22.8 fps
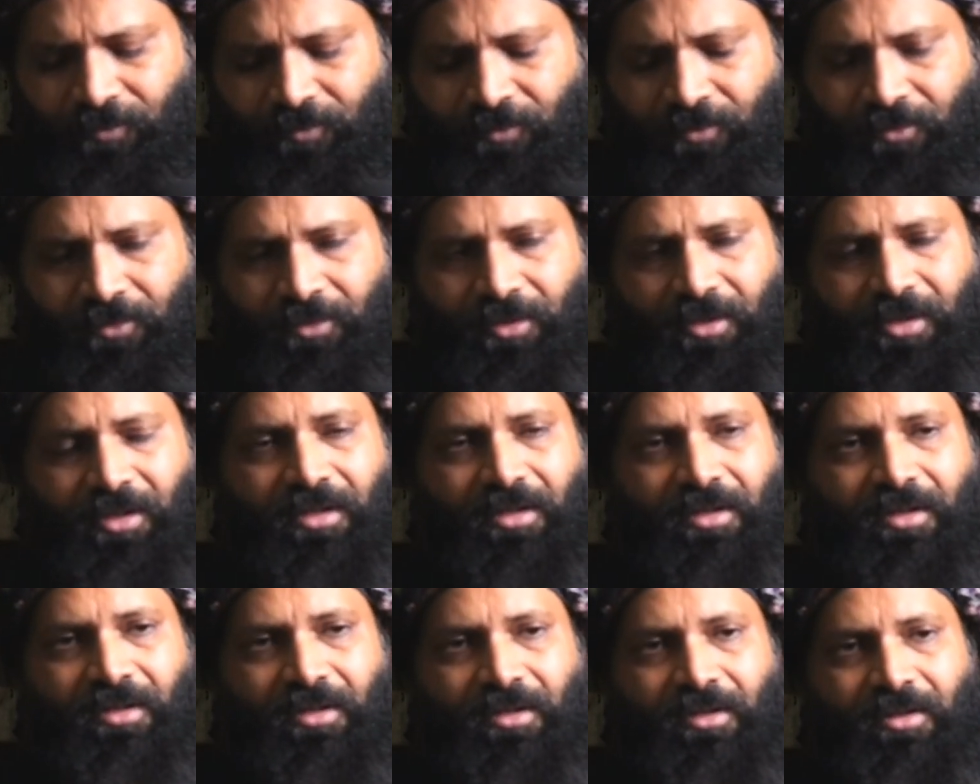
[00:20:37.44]

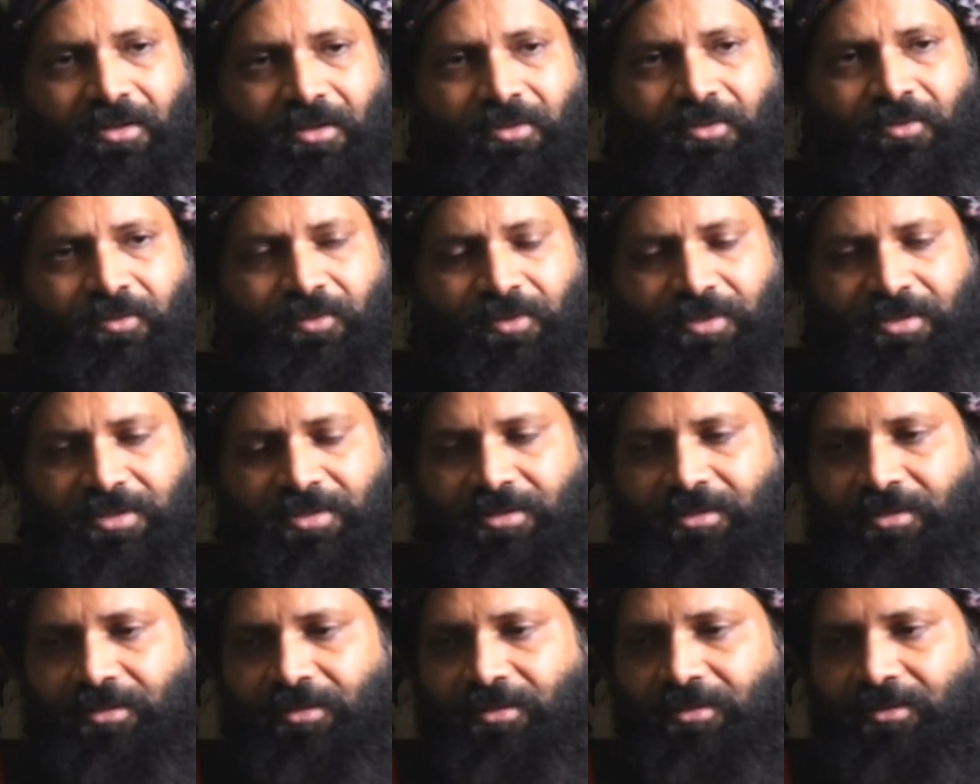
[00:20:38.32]
who is
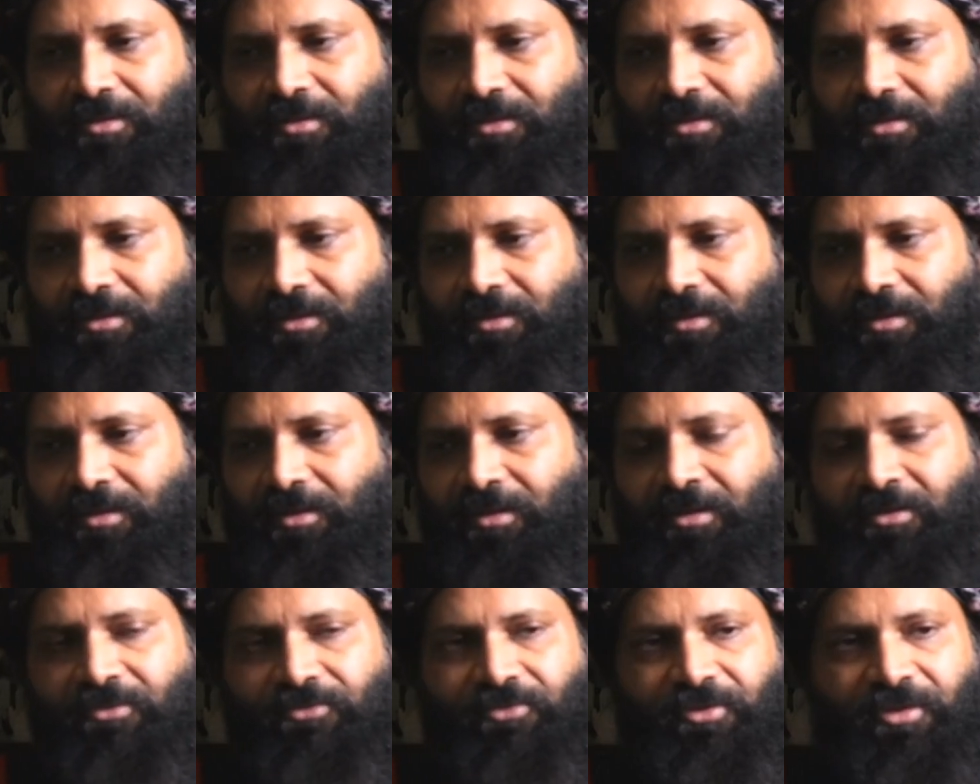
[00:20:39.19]

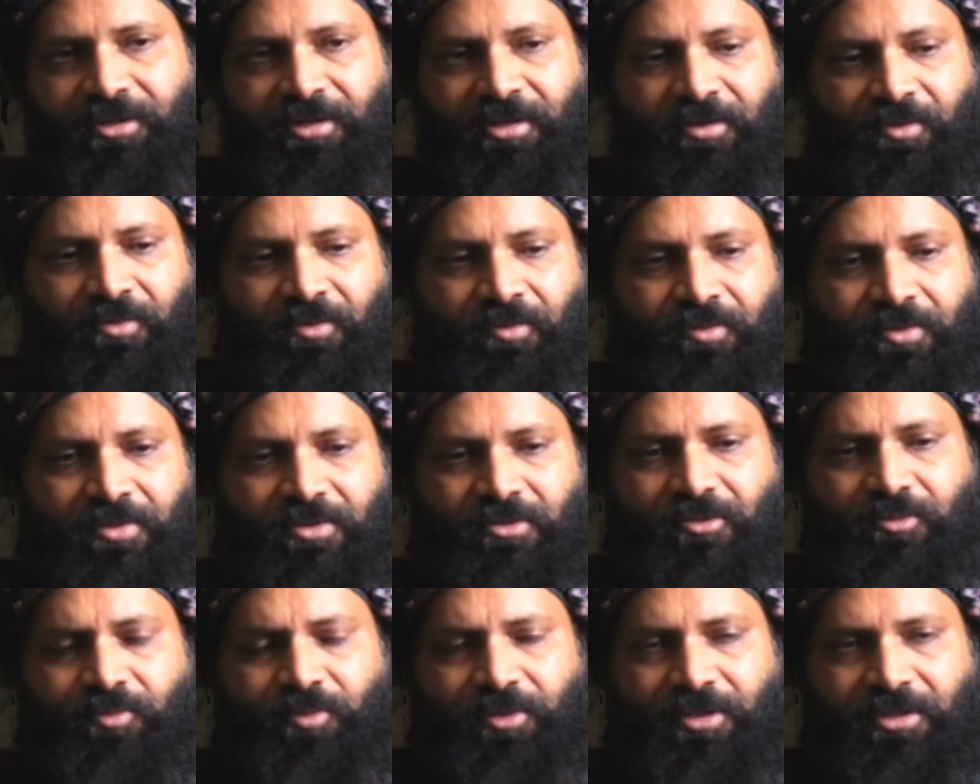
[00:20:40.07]
inferior, who is
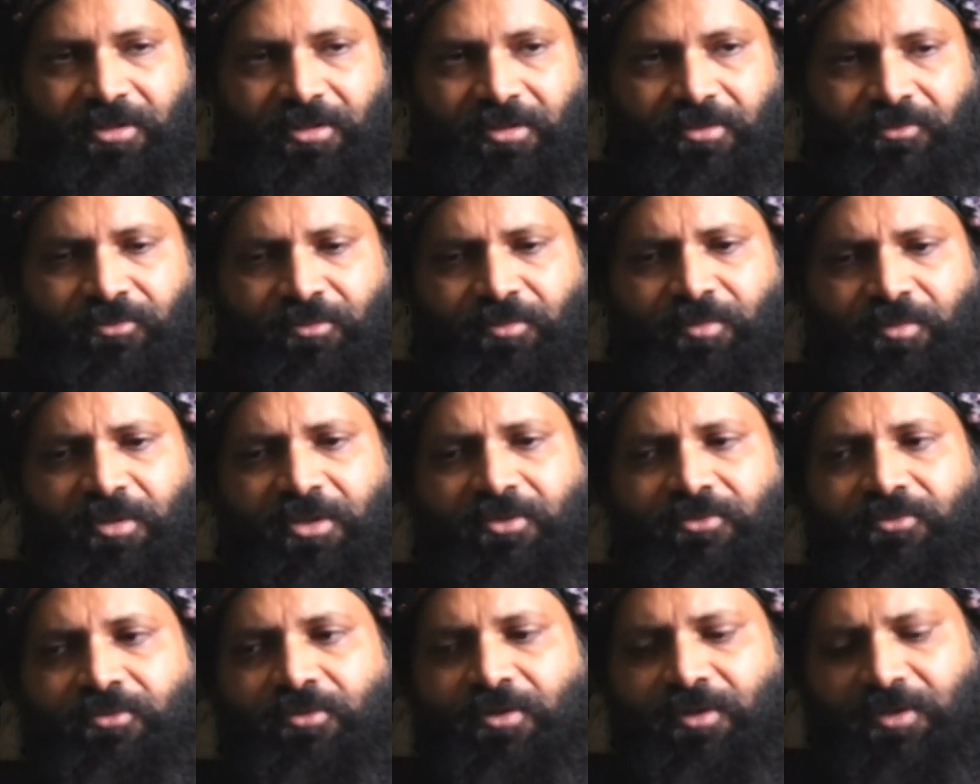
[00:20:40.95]
superior. Woman
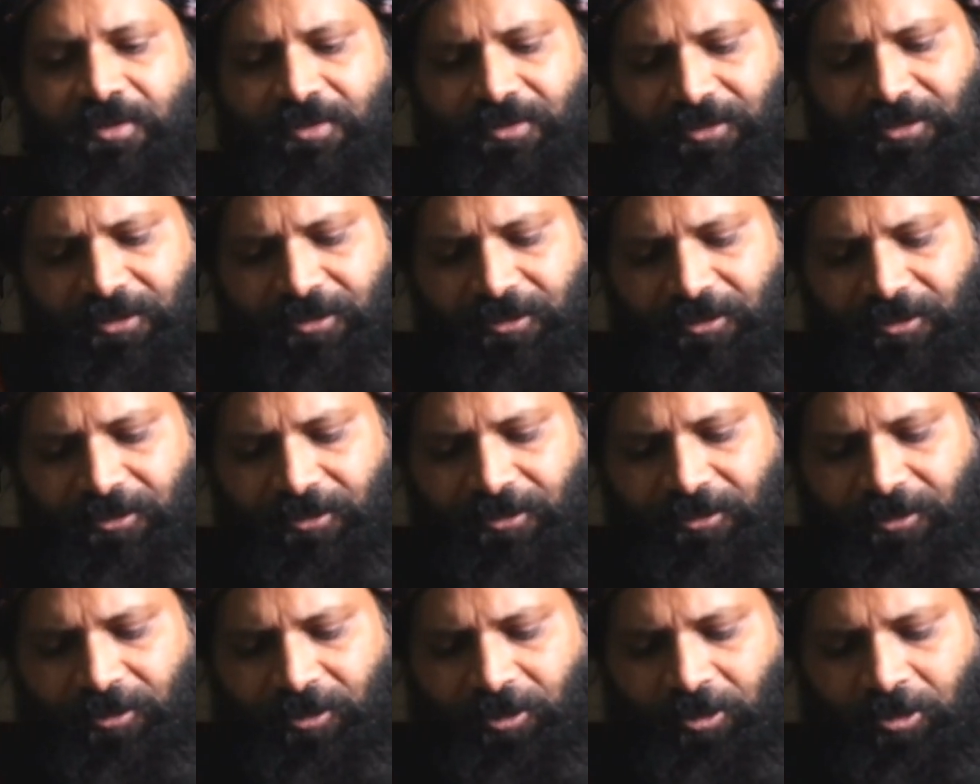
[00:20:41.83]
for us is
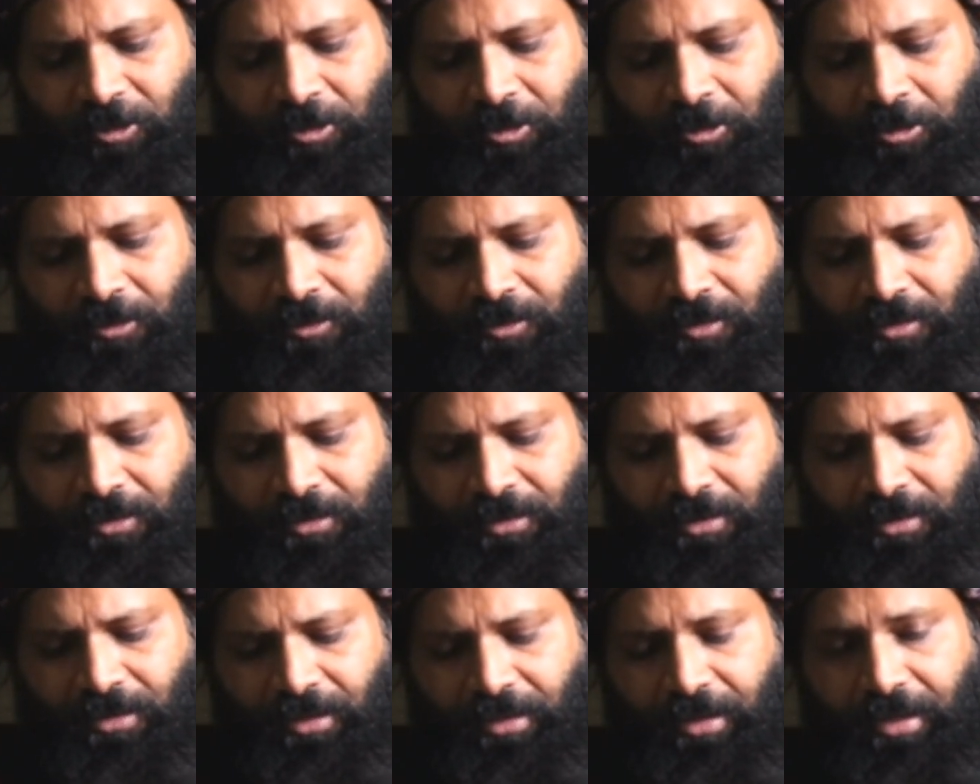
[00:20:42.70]

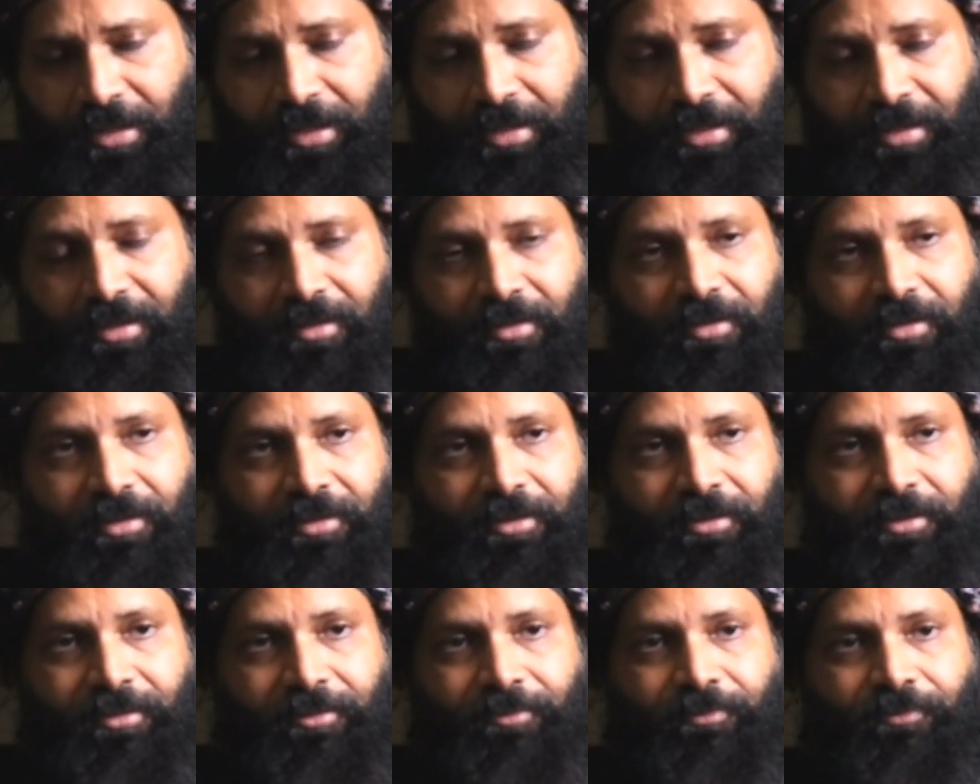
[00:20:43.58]
like
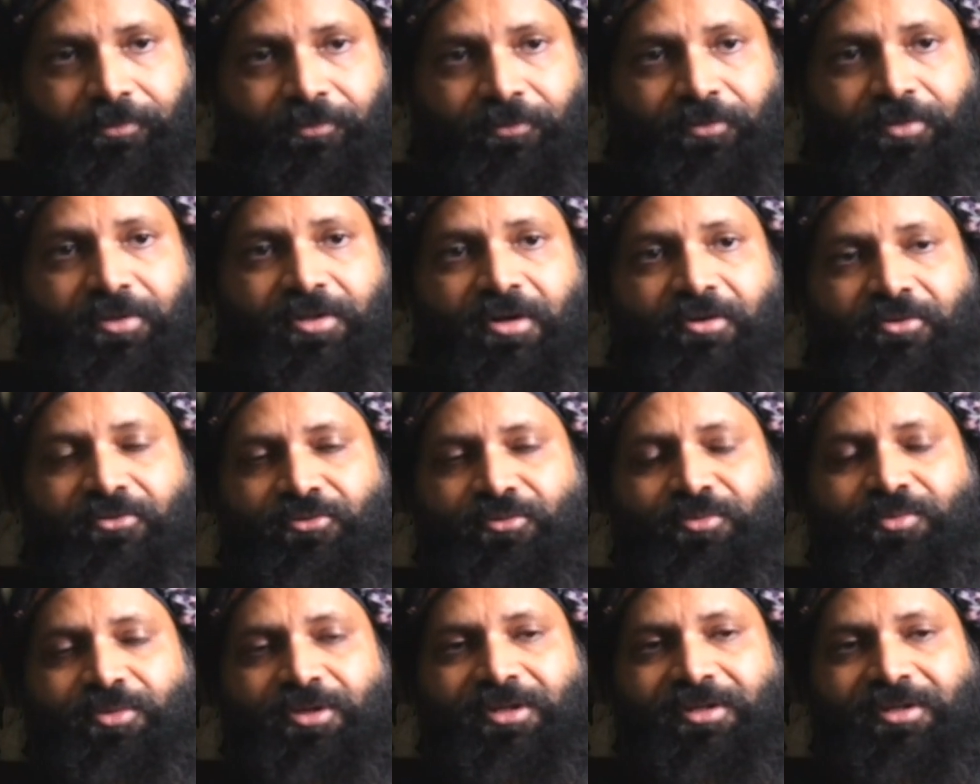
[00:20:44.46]
without
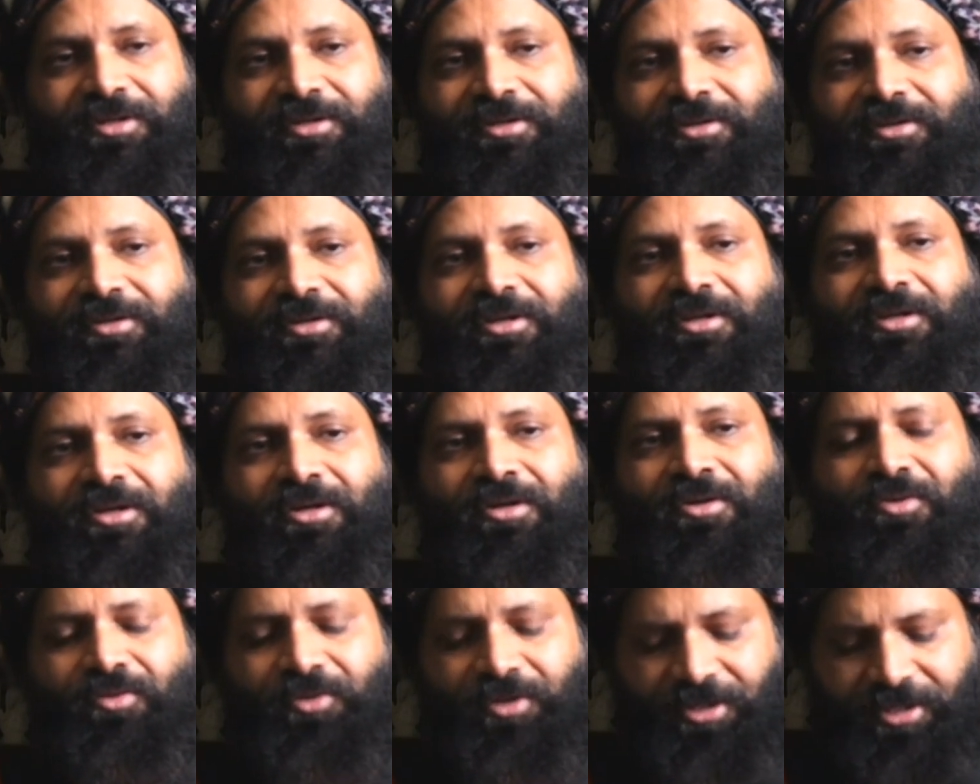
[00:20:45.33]
woman,
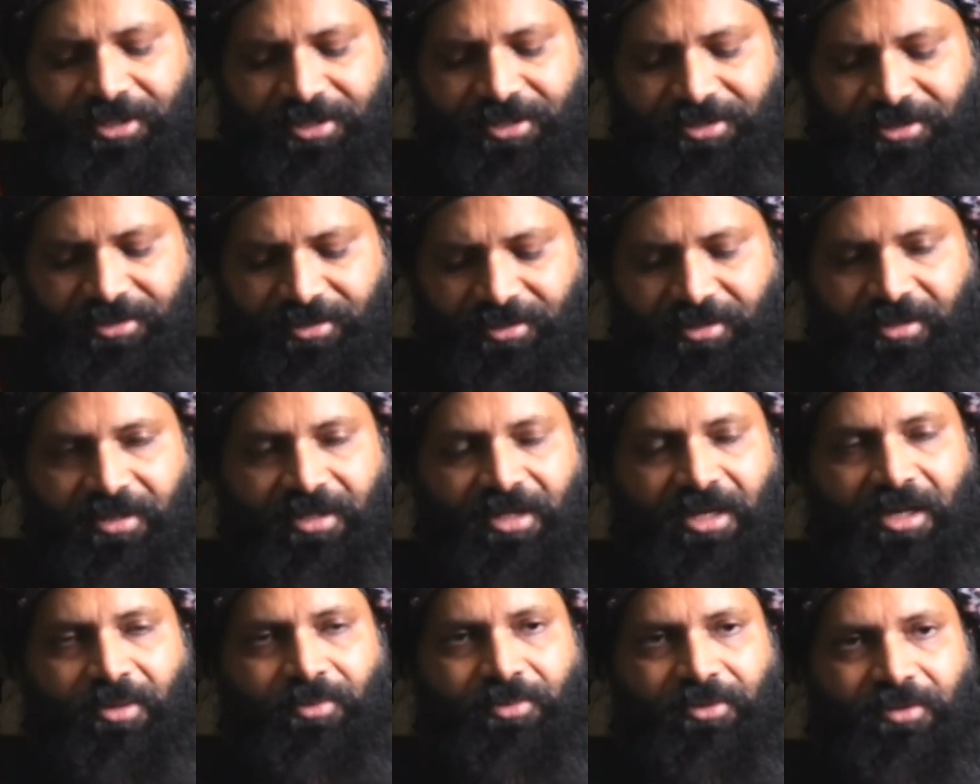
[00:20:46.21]
no creation can
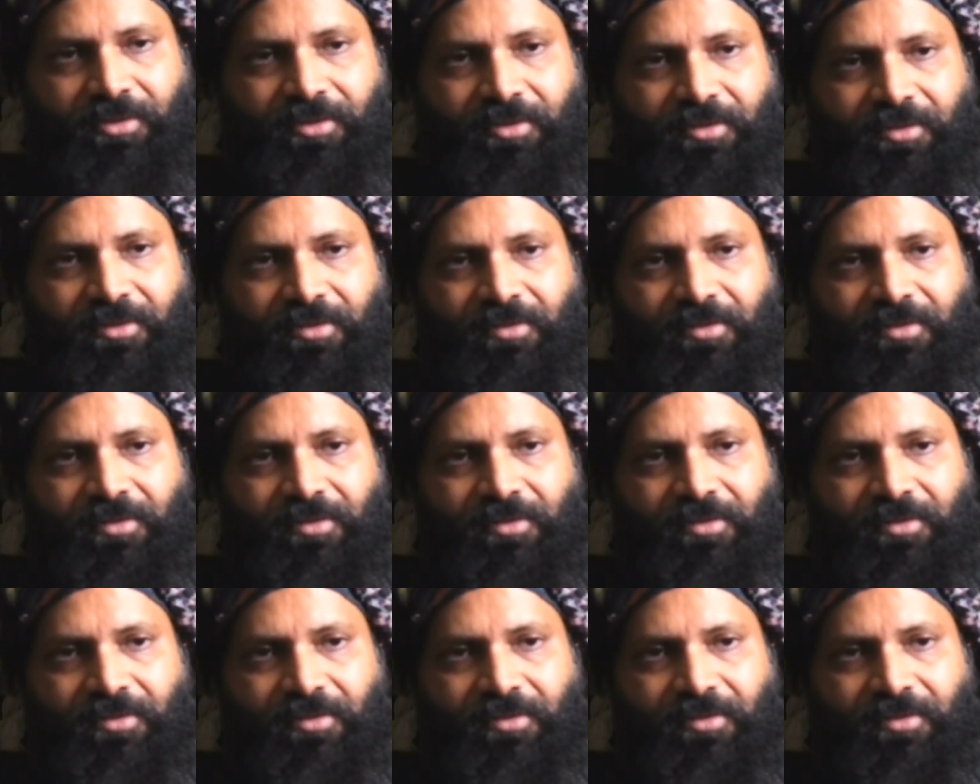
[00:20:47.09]
happen.